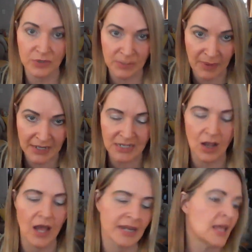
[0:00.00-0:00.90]
were depending
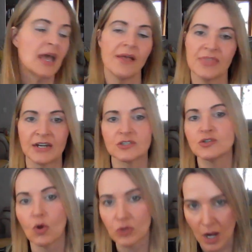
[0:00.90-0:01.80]
on that is
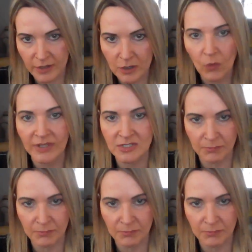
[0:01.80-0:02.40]
no longer going